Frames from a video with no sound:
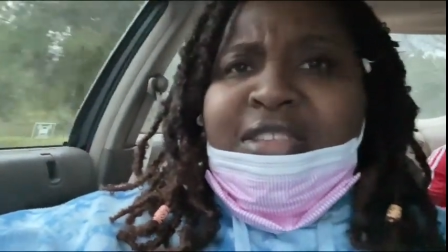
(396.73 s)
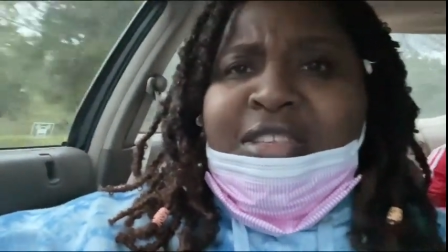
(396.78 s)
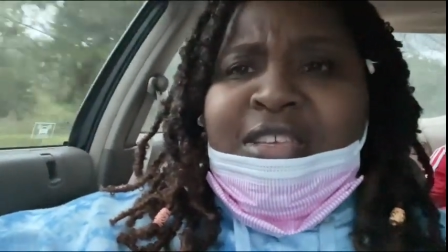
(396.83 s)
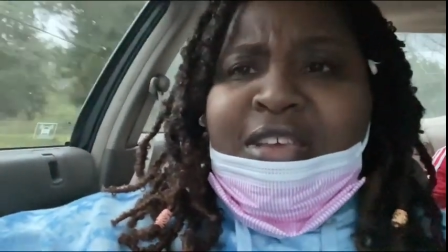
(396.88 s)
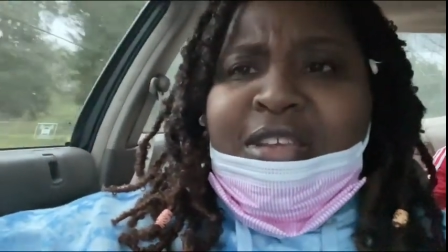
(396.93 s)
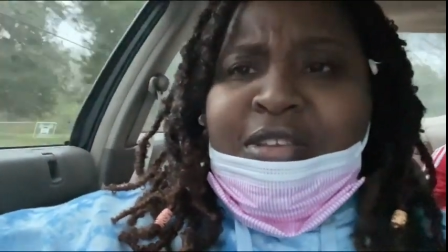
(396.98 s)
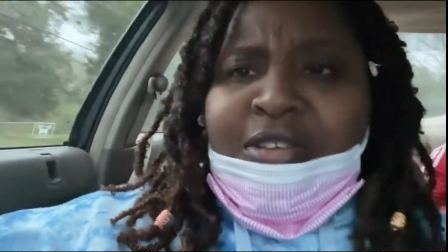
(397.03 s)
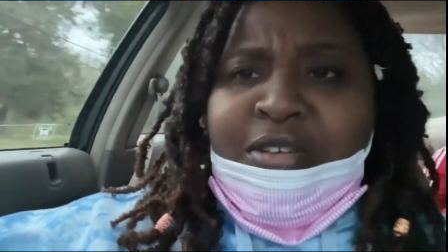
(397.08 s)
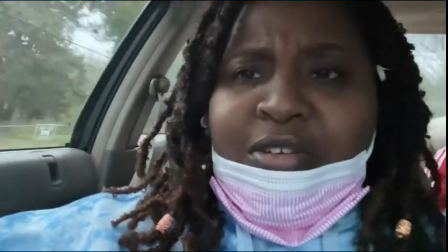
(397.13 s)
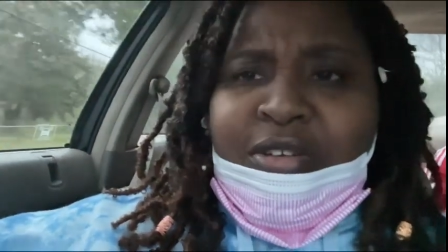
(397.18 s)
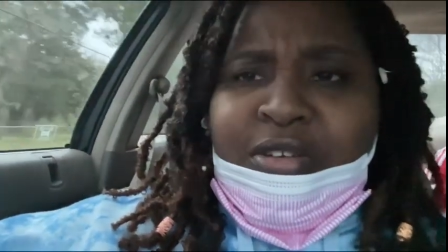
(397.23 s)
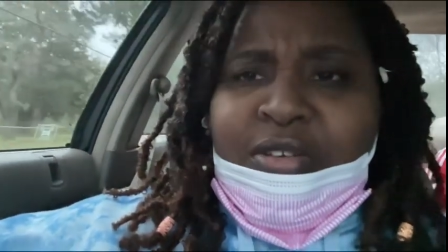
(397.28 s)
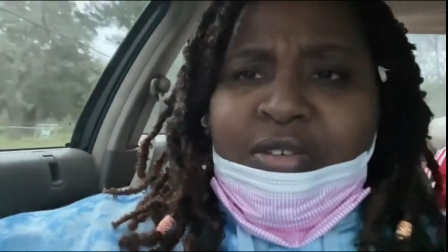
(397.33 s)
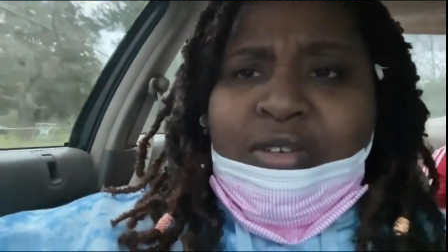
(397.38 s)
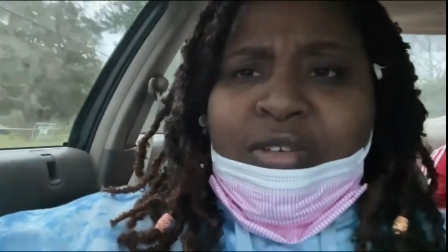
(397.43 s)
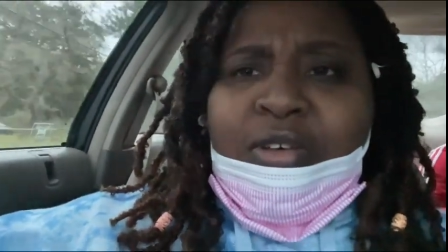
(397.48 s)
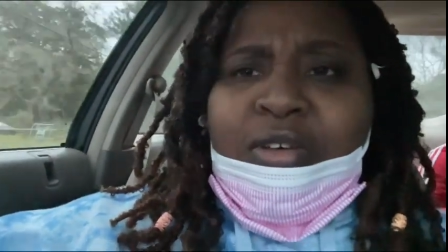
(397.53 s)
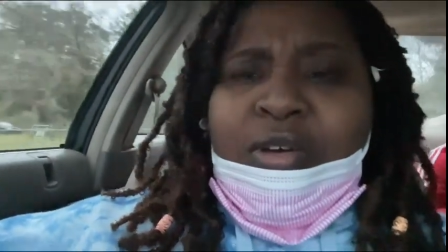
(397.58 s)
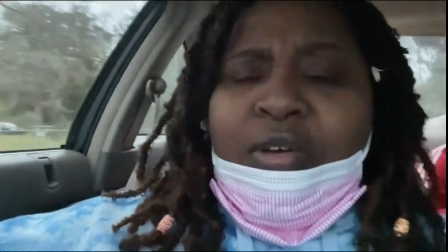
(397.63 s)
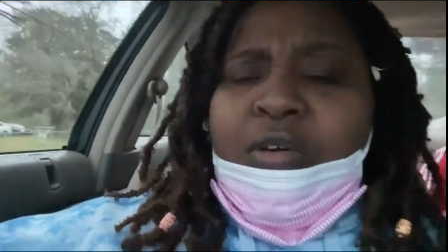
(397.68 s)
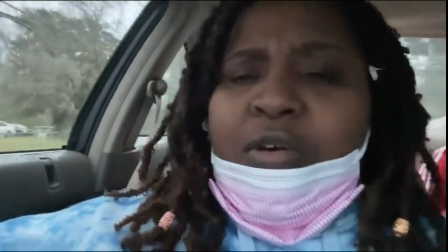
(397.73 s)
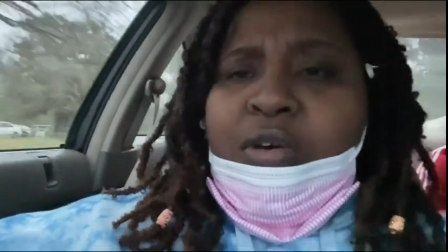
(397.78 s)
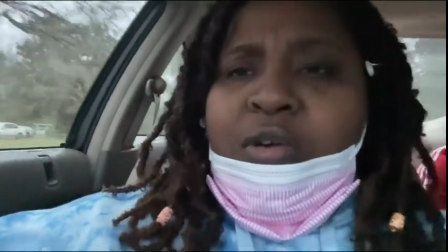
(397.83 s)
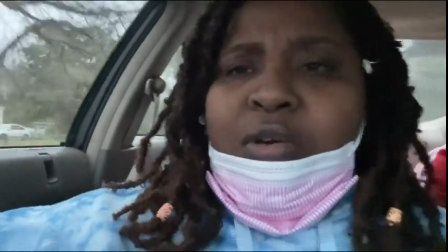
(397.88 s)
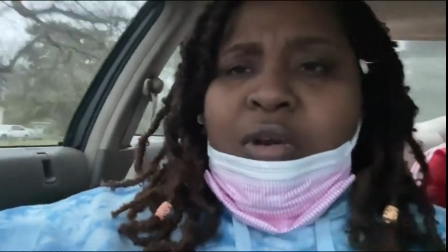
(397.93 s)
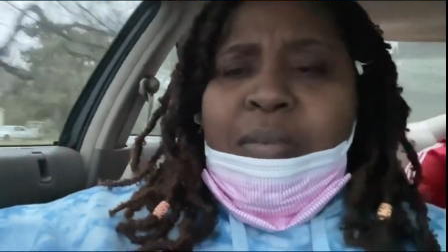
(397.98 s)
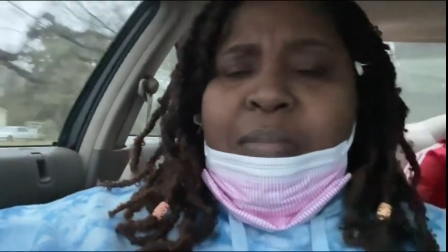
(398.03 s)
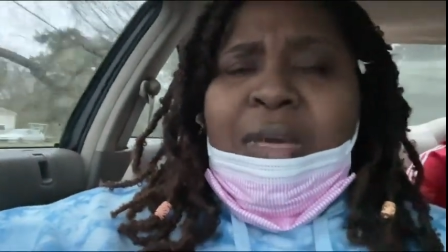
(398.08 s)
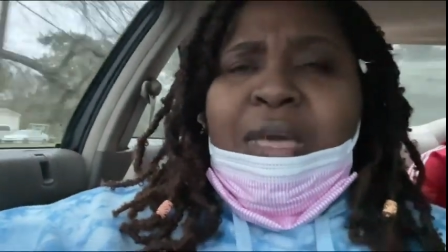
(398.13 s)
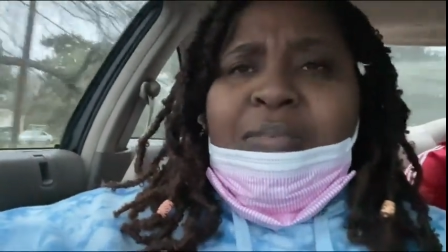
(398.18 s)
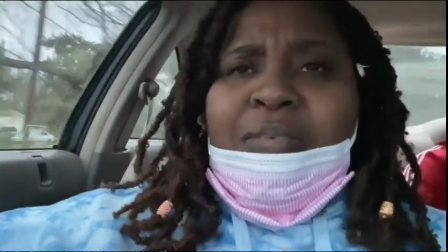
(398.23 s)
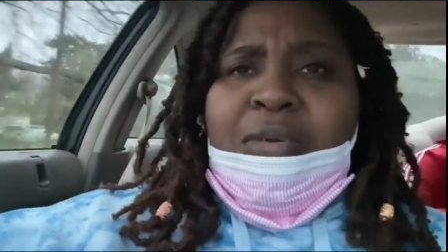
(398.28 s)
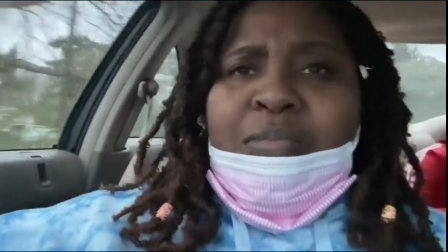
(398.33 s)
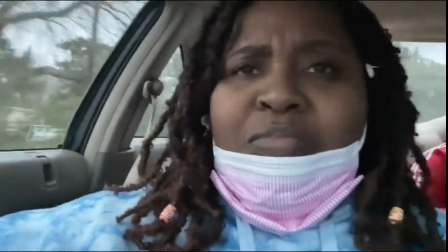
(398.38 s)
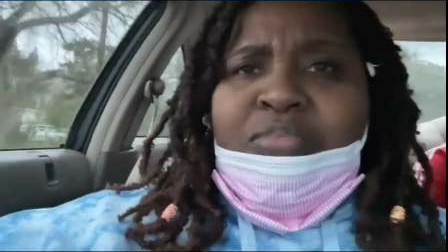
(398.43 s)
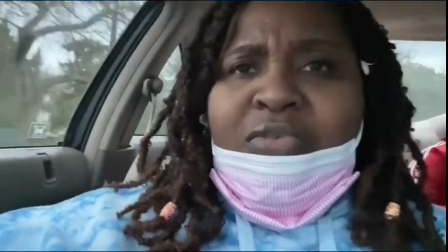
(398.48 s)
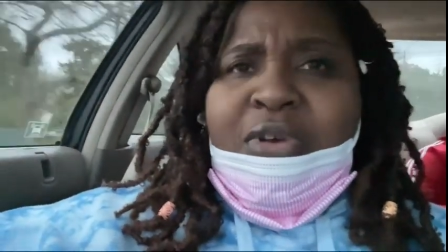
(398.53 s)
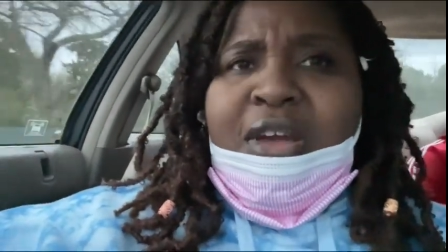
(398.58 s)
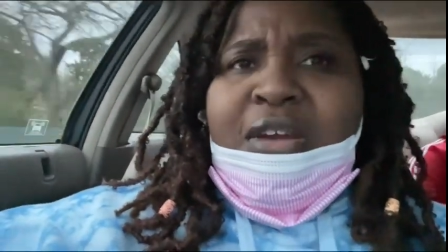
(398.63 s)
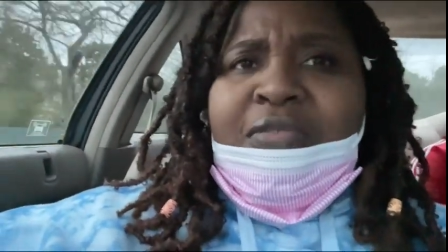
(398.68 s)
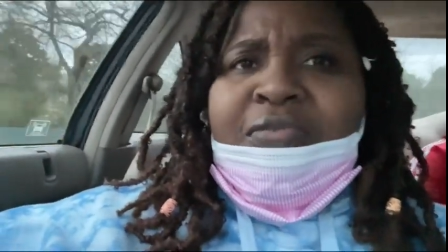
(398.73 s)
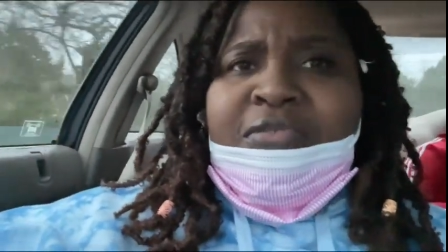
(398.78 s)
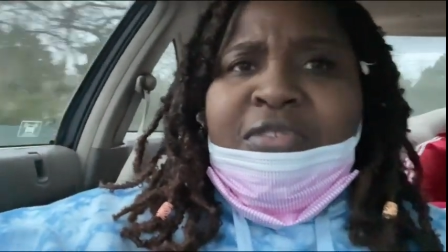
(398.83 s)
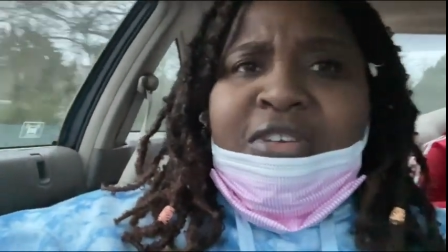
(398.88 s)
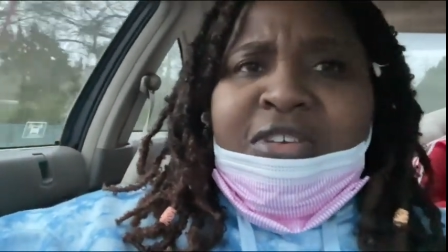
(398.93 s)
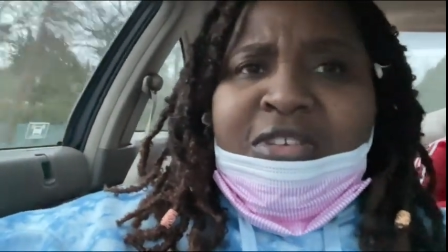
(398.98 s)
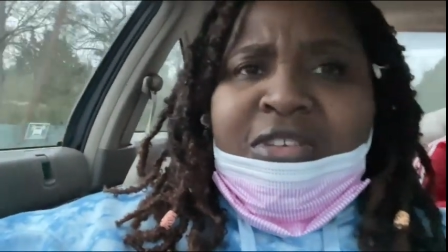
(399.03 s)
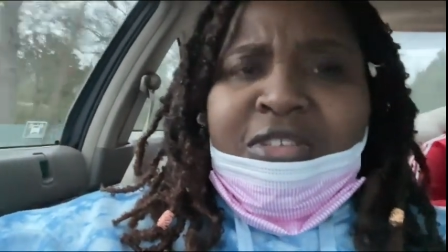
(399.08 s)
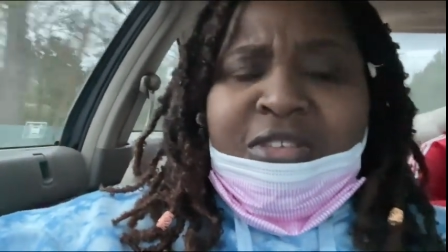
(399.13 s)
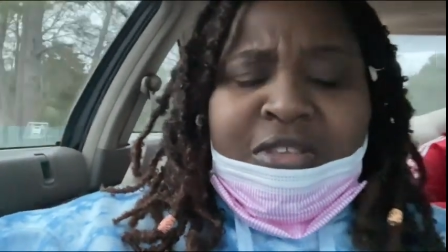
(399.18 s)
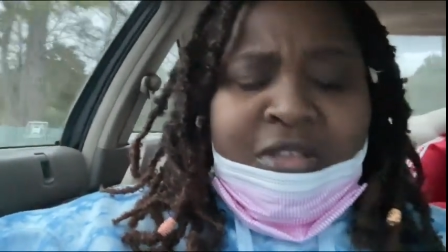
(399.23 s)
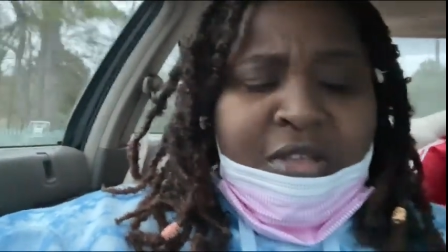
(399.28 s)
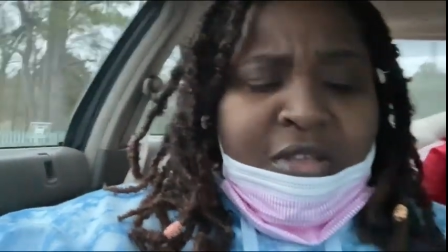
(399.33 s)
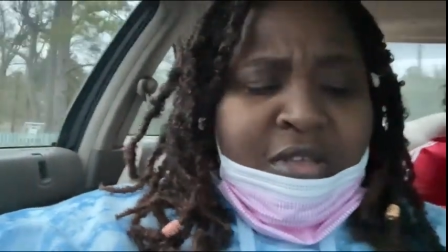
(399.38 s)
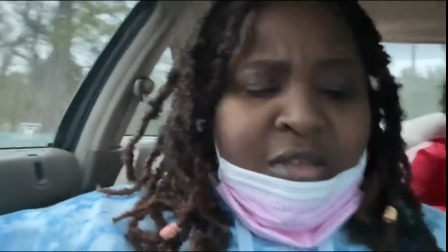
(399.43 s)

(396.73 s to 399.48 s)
dinner or maybe breakfast.